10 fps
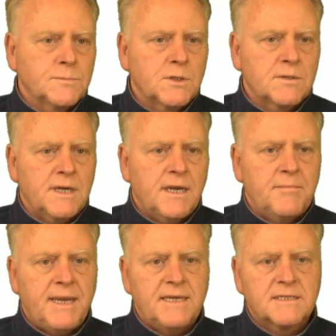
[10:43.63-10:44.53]
Okay,
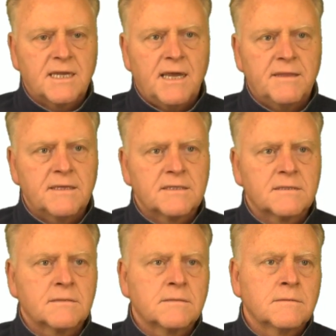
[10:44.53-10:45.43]
based on
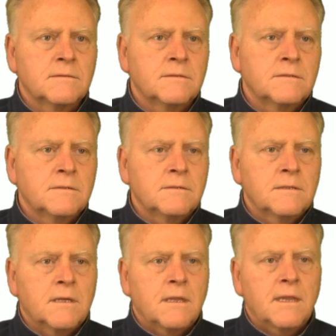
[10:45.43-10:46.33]
this
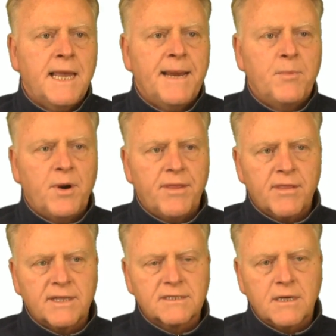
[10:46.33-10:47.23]

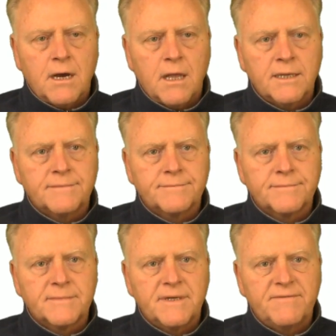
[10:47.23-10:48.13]
labyrinth, let's call it,
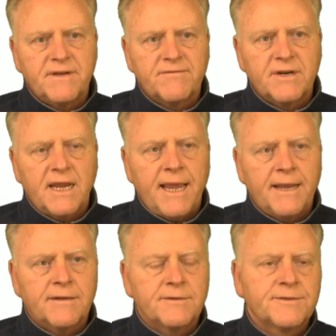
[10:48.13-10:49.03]
of different
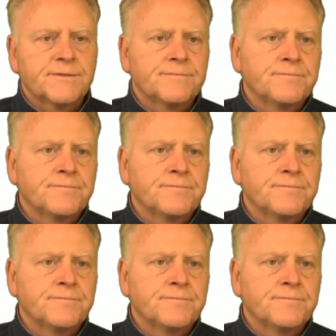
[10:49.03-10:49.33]
angles.